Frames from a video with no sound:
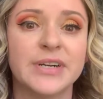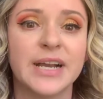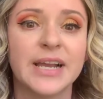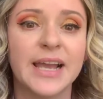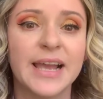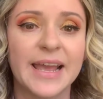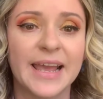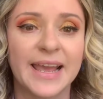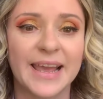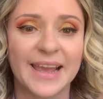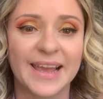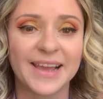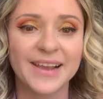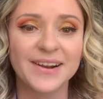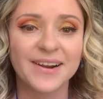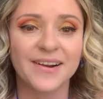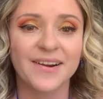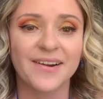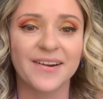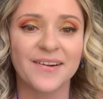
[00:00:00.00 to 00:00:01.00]
Hey,
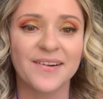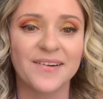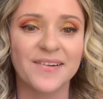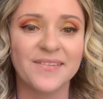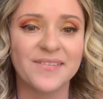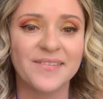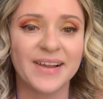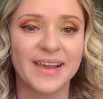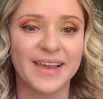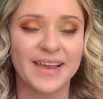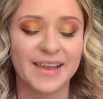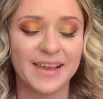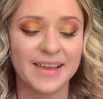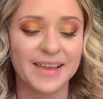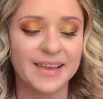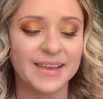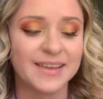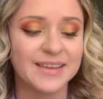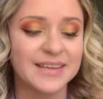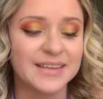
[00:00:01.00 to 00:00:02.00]
girl.
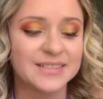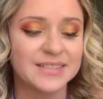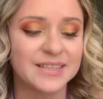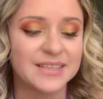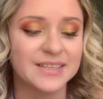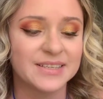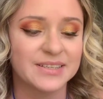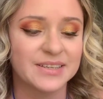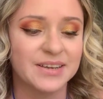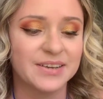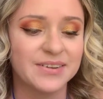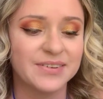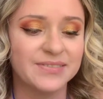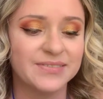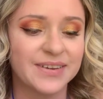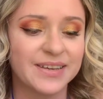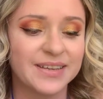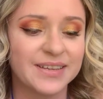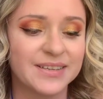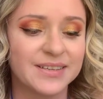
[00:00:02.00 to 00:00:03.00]
Hey, how's it
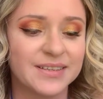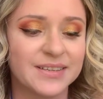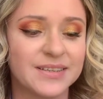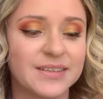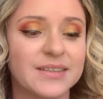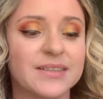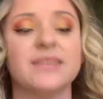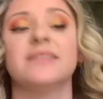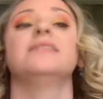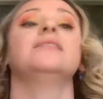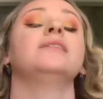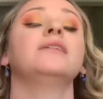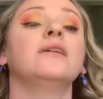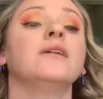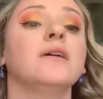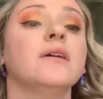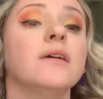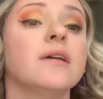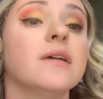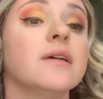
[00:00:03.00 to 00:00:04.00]
going?
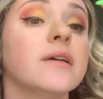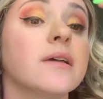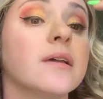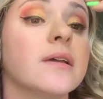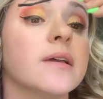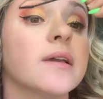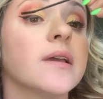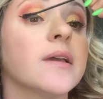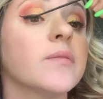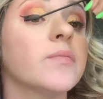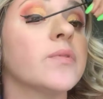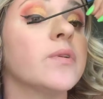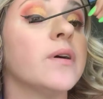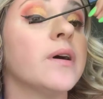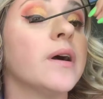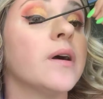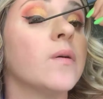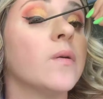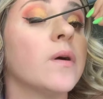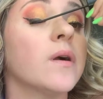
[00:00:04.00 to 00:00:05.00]
April,
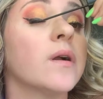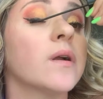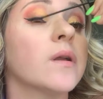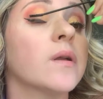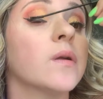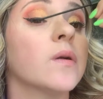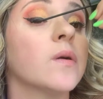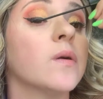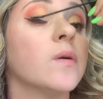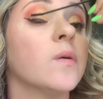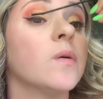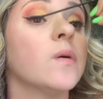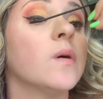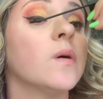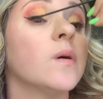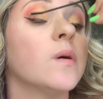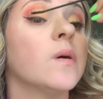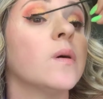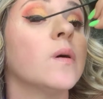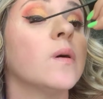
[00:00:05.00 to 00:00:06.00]
how are you?
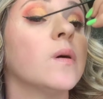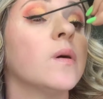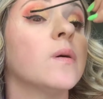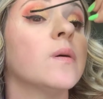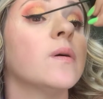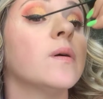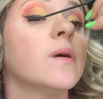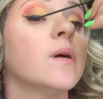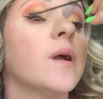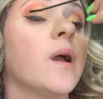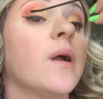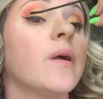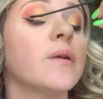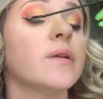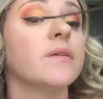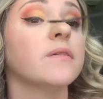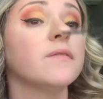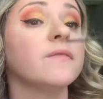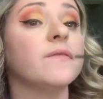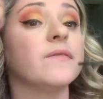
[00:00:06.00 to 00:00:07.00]
How are
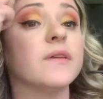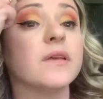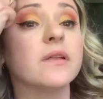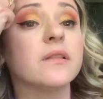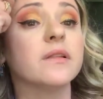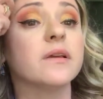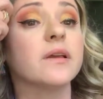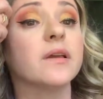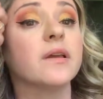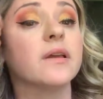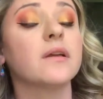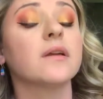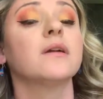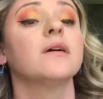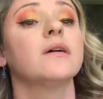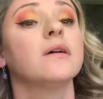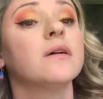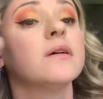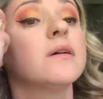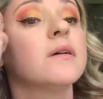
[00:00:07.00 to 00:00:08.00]
you
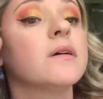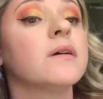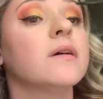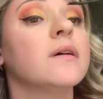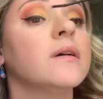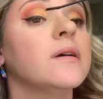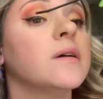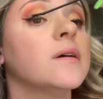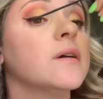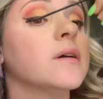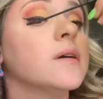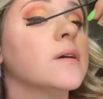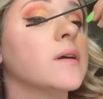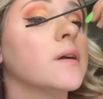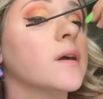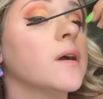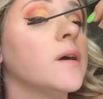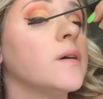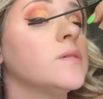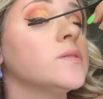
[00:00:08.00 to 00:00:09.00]
feeling?
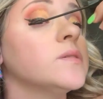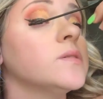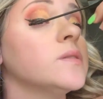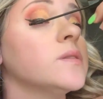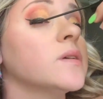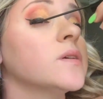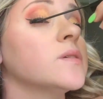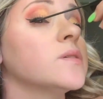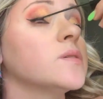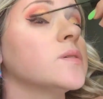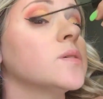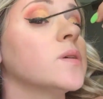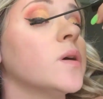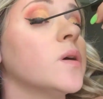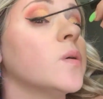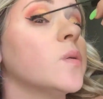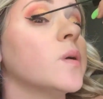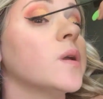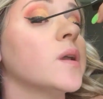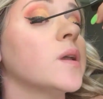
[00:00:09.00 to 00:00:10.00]
How's things
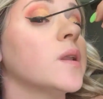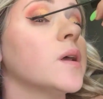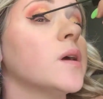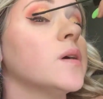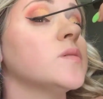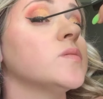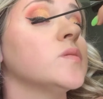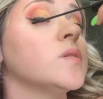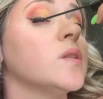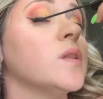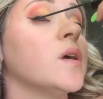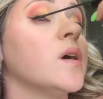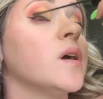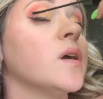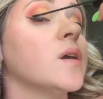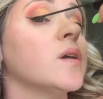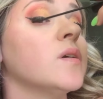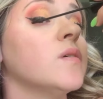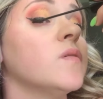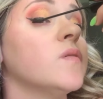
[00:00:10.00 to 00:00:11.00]
going? How's
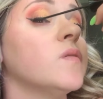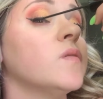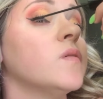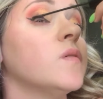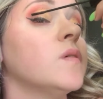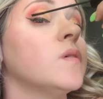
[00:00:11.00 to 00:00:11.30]
life?